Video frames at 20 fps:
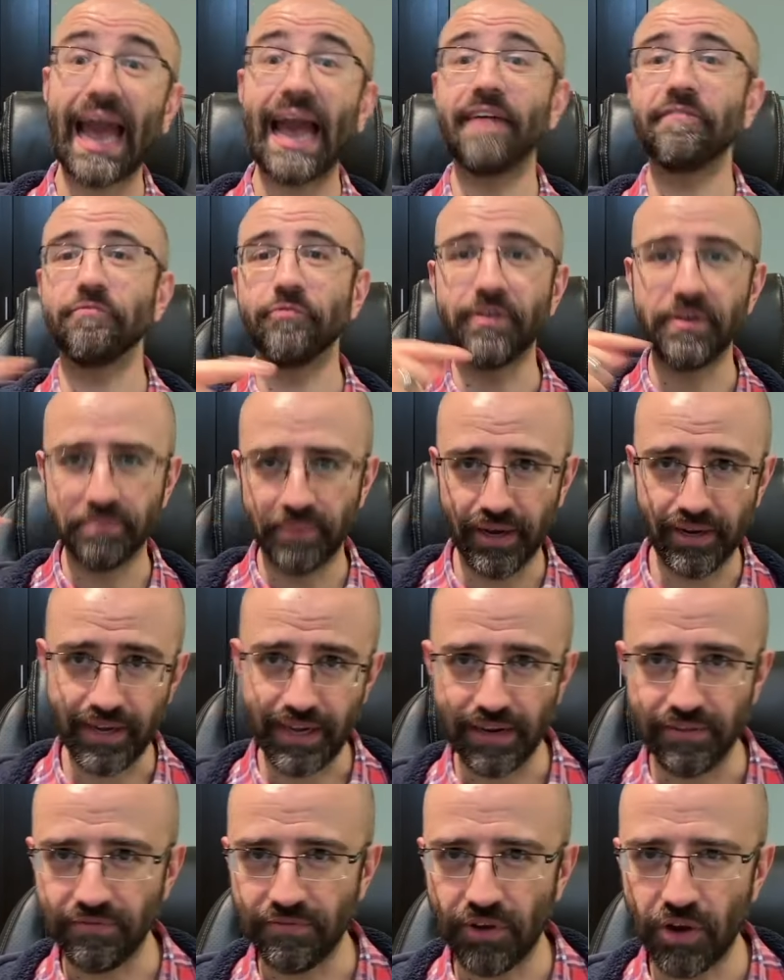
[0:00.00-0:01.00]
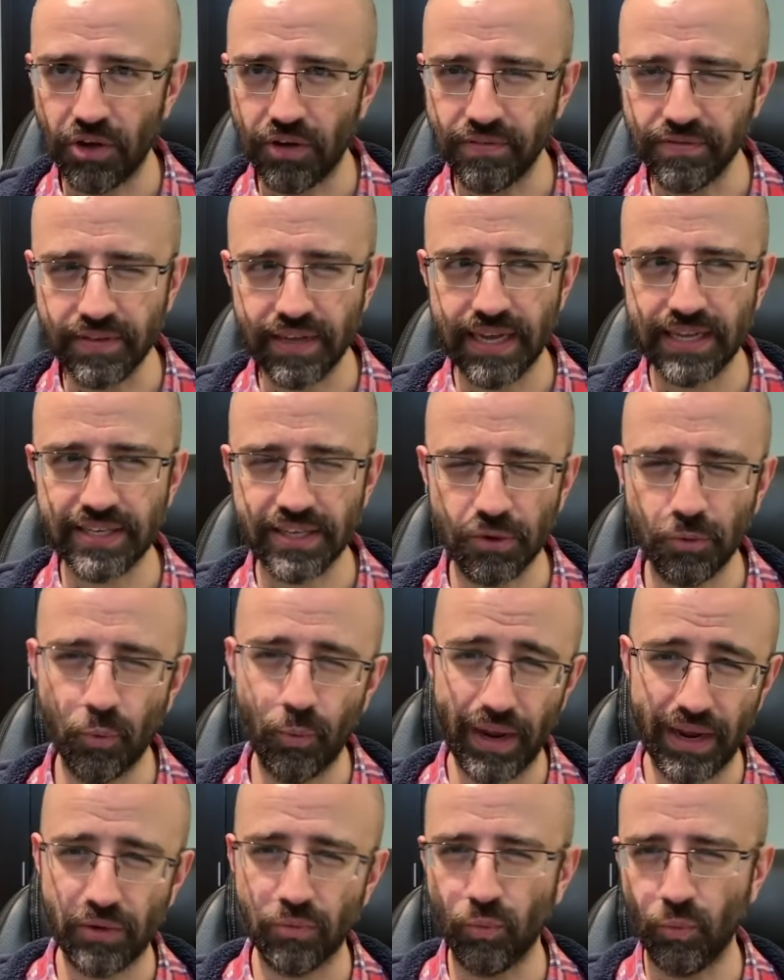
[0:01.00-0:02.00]
everybody involved. It's a
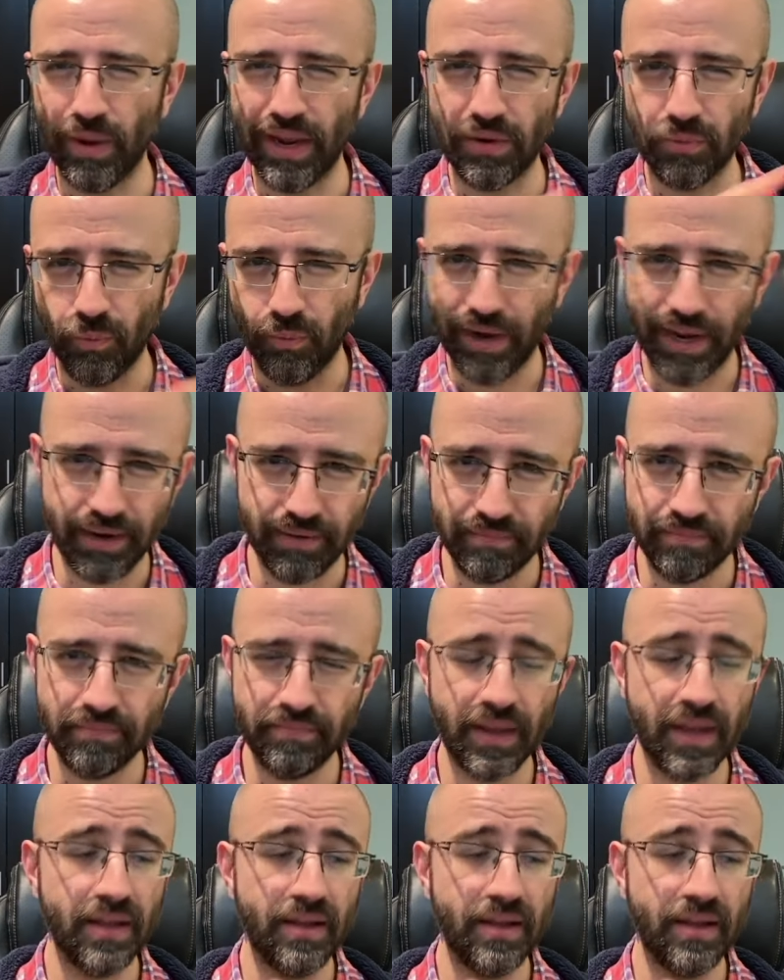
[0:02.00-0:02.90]
win win win